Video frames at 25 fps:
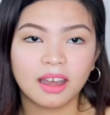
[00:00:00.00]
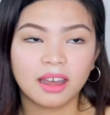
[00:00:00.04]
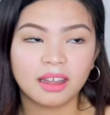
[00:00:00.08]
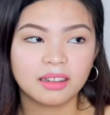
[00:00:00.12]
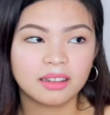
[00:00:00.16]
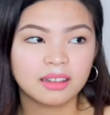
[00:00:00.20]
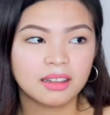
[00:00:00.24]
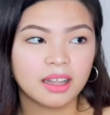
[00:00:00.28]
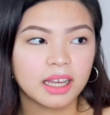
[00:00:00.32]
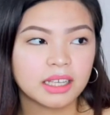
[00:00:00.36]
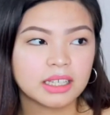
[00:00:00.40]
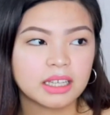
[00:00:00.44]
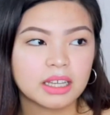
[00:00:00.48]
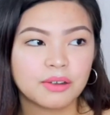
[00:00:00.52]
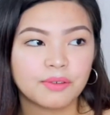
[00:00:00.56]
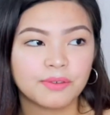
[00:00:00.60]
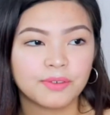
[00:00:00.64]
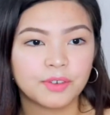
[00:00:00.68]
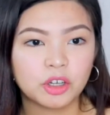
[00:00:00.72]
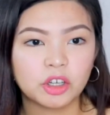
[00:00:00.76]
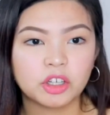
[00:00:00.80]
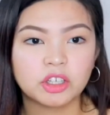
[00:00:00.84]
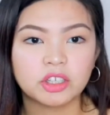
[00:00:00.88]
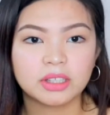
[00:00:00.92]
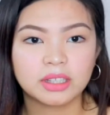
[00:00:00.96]
hand, as in
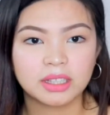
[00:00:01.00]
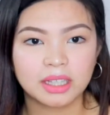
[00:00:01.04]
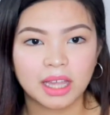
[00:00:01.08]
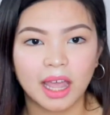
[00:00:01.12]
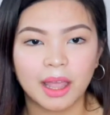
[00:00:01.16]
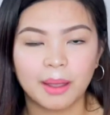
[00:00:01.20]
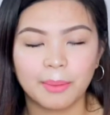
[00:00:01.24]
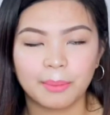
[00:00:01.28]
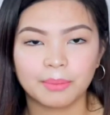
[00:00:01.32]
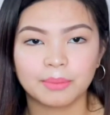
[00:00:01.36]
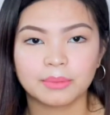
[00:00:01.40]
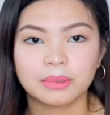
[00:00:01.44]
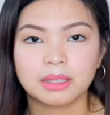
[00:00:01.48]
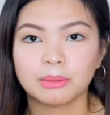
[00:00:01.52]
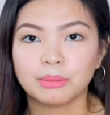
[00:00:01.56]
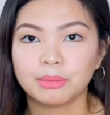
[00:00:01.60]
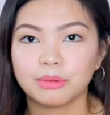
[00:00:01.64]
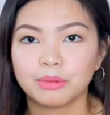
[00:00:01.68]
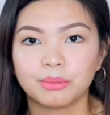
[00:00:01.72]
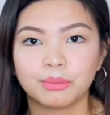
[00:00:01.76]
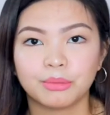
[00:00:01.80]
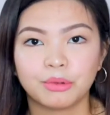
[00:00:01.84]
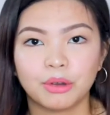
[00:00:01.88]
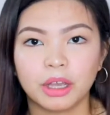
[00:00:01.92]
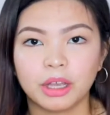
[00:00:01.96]
first time sa
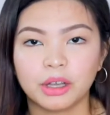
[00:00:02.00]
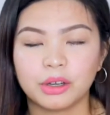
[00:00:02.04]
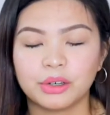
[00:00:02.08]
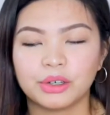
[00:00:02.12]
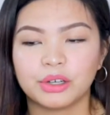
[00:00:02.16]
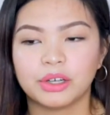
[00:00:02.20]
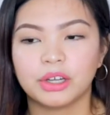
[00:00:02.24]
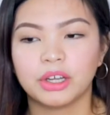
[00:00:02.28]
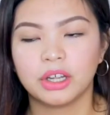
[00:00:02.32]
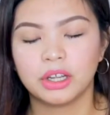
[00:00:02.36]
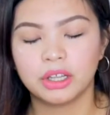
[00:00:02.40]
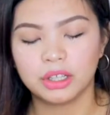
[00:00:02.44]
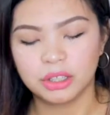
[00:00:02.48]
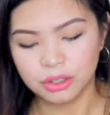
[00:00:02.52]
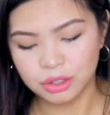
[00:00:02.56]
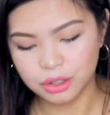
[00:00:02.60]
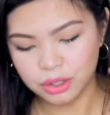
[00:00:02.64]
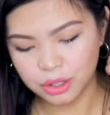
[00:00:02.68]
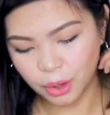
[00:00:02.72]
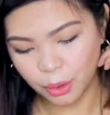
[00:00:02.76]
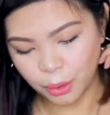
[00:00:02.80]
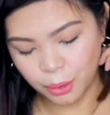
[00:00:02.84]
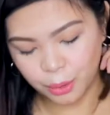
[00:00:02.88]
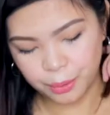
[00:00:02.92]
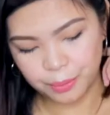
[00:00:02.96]
buong buhay ko.
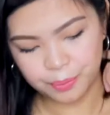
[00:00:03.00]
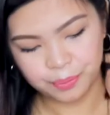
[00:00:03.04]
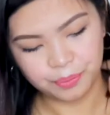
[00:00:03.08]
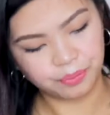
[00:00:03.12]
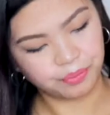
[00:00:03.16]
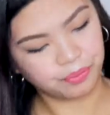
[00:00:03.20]
So,